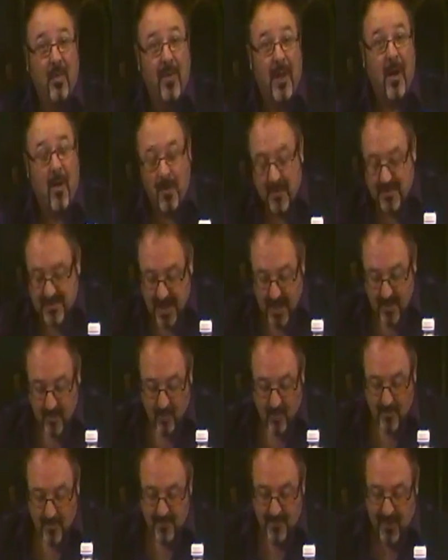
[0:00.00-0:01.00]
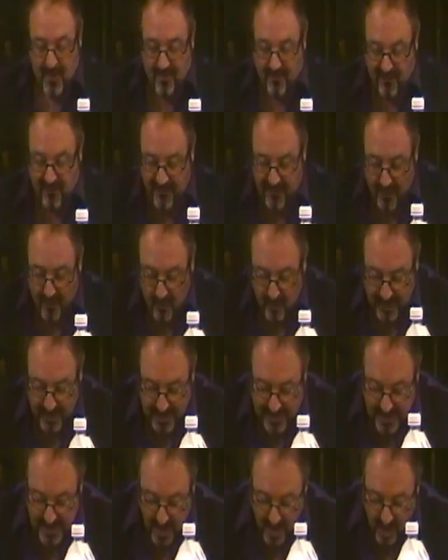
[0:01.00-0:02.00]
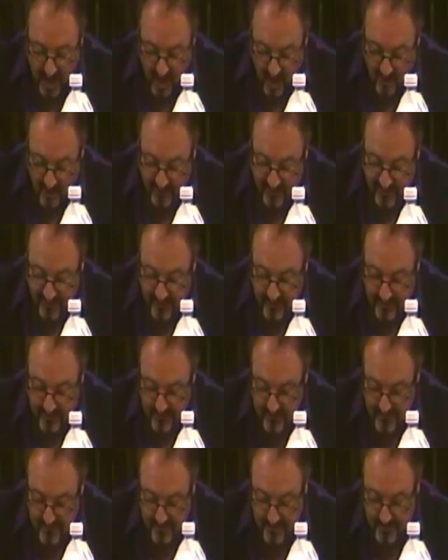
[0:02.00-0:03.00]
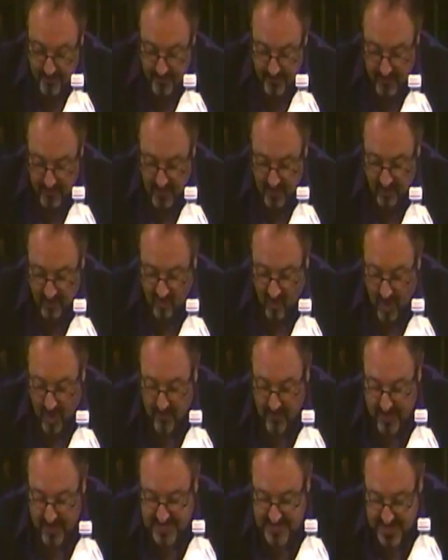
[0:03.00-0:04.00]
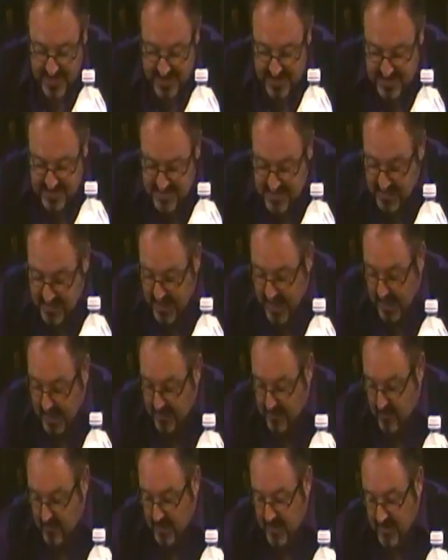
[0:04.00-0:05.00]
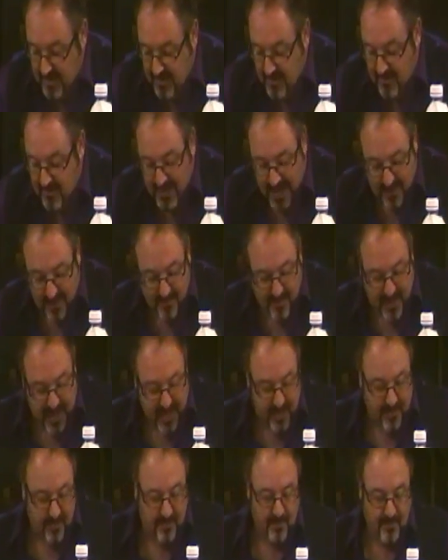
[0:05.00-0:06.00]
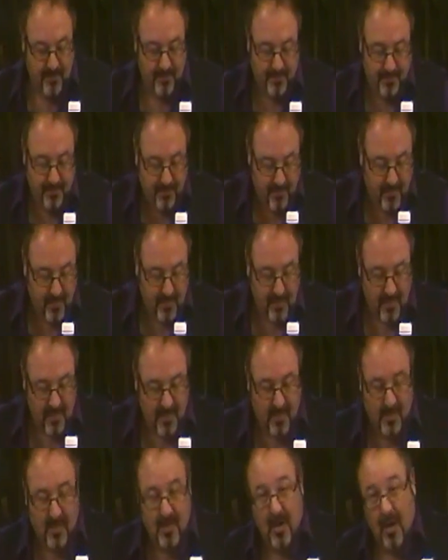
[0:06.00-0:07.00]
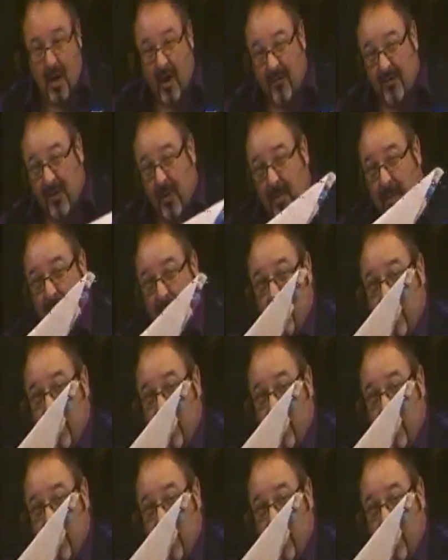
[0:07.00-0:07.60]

Put that on the table, fold it in half. Try and be as neat as you can when you do that bit I've not